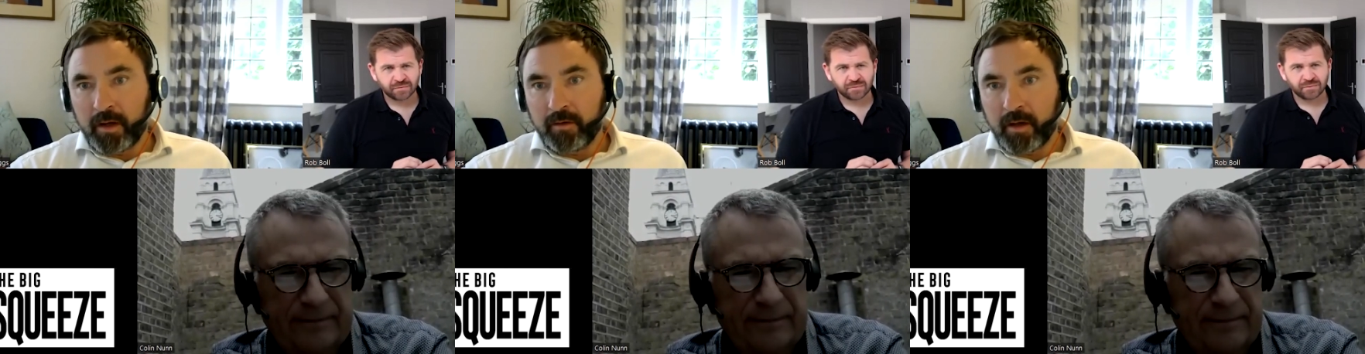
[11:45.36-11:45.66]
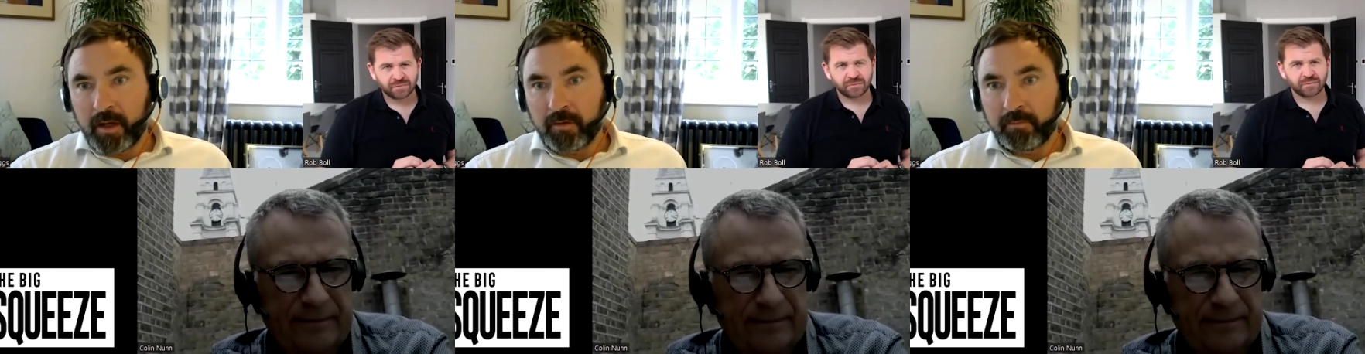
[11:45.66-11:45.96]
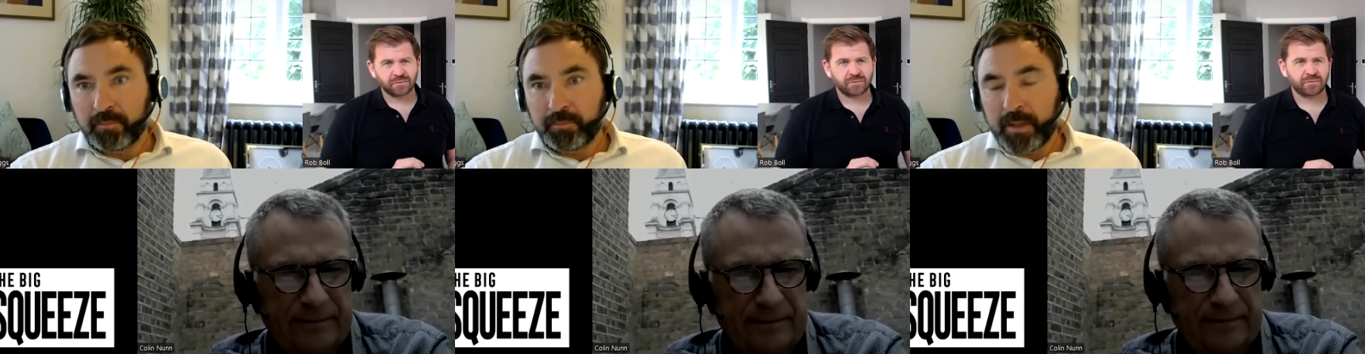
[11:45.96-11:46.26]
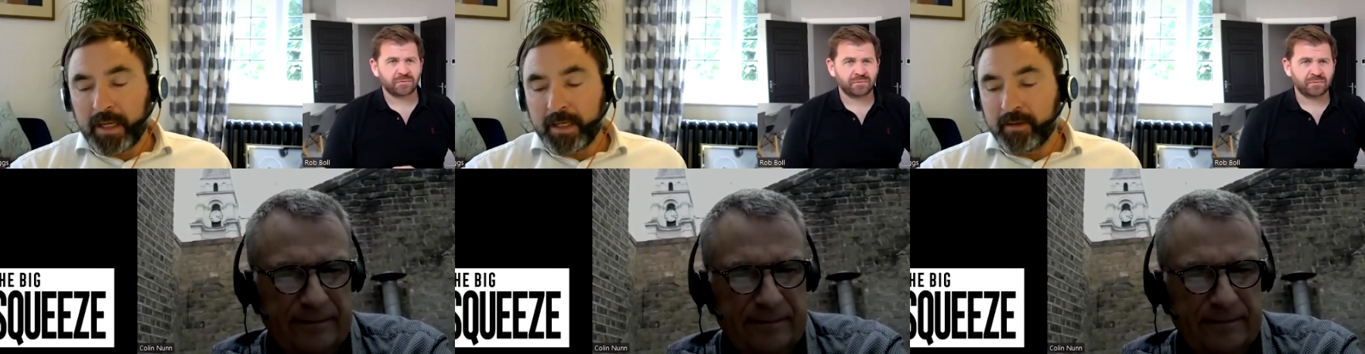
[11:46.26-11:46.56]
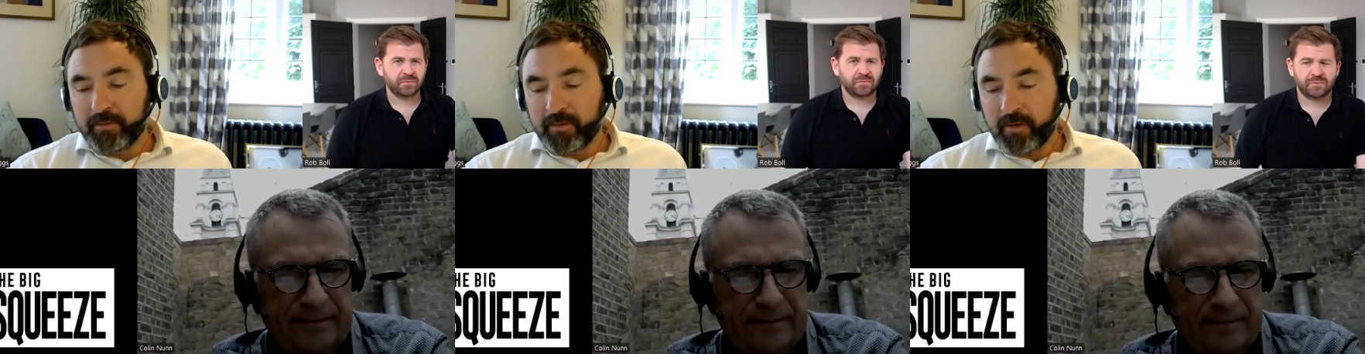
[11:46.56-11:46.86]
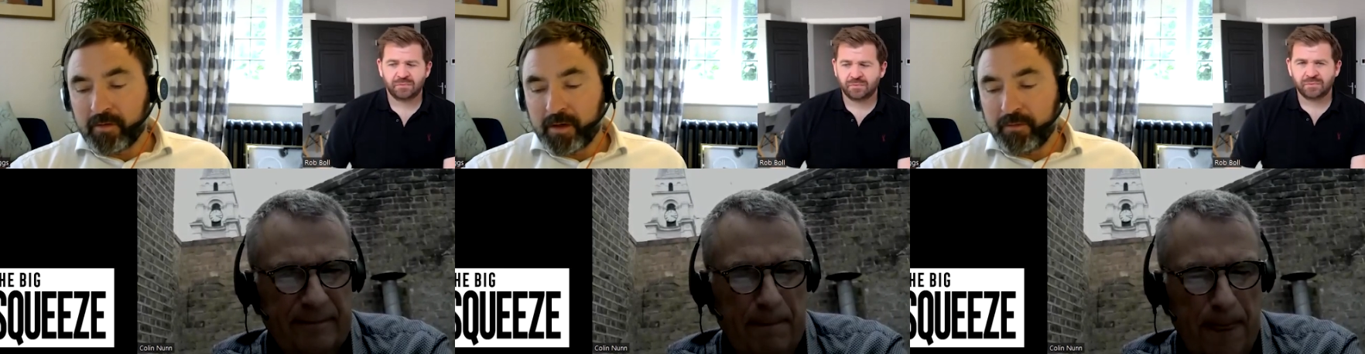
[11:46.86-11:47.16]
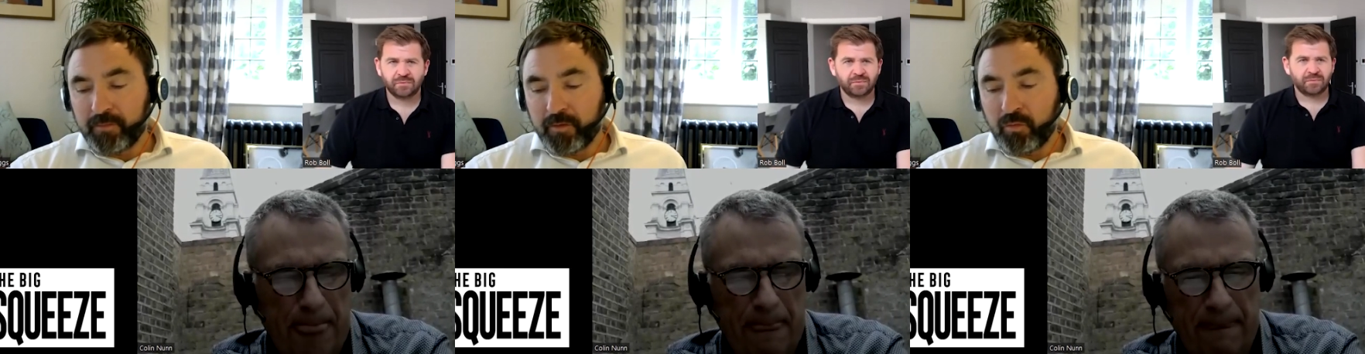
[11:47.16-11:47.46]
Speaker 1: and and planning certainly
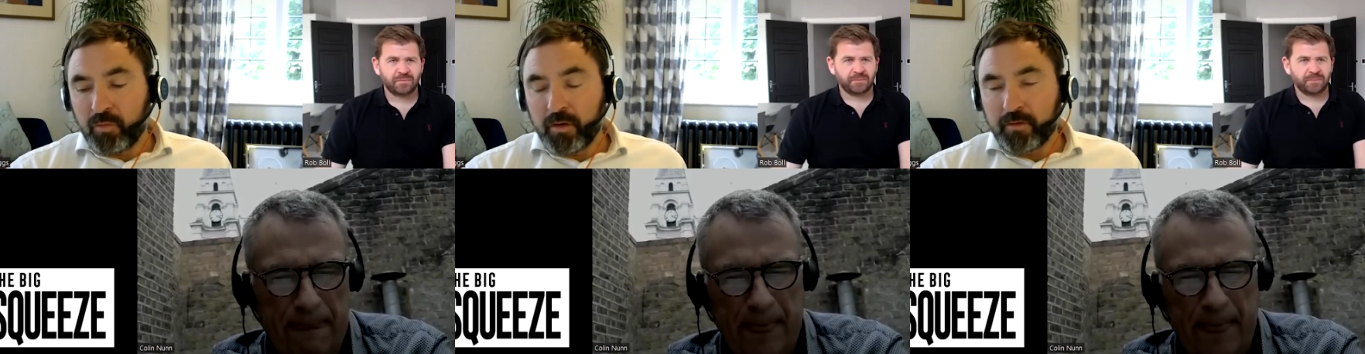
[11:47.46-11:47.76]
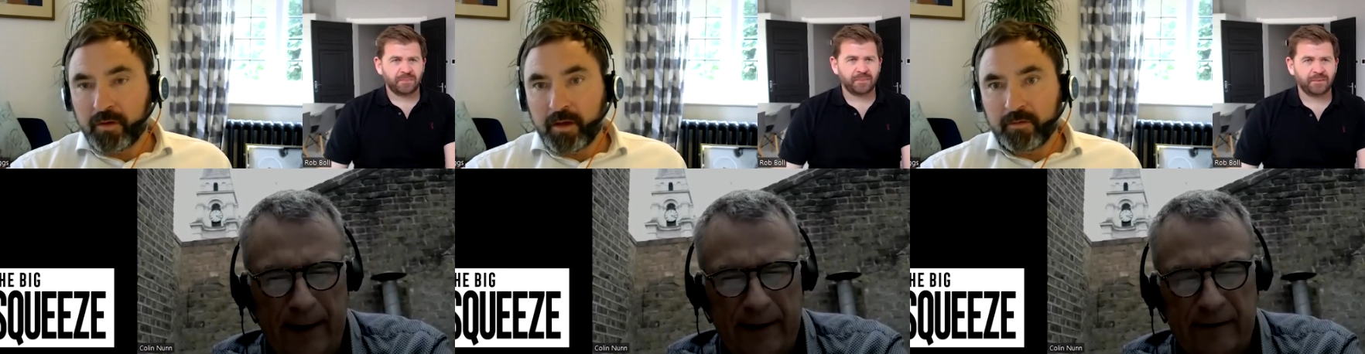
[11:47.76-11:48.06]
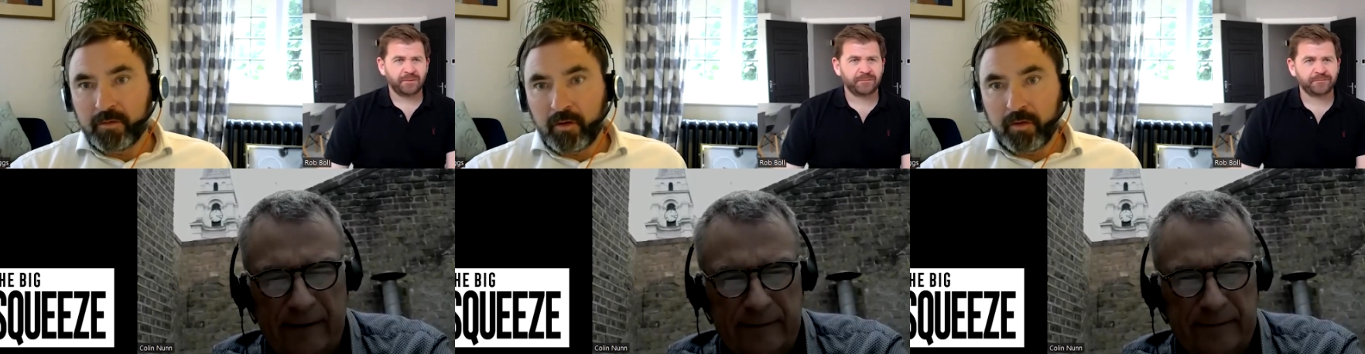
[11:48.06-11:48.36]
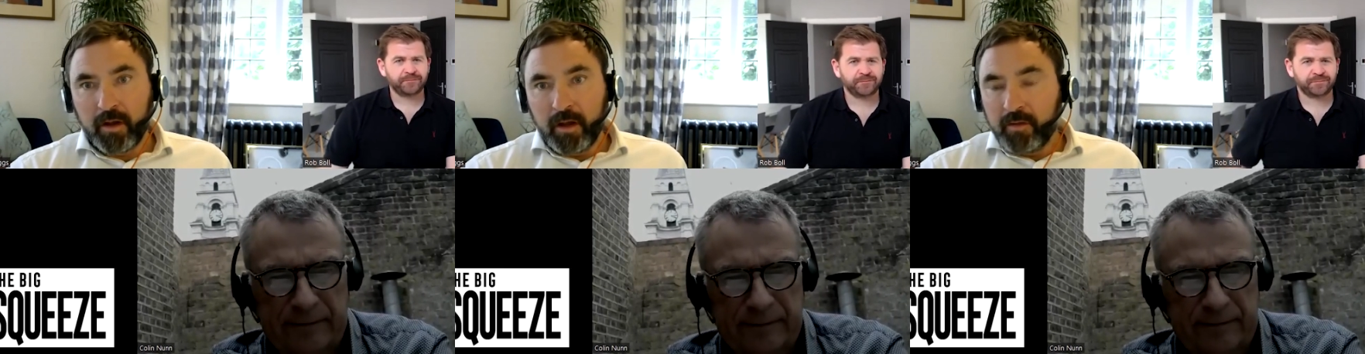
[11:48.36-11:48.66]
for the worst case scenario.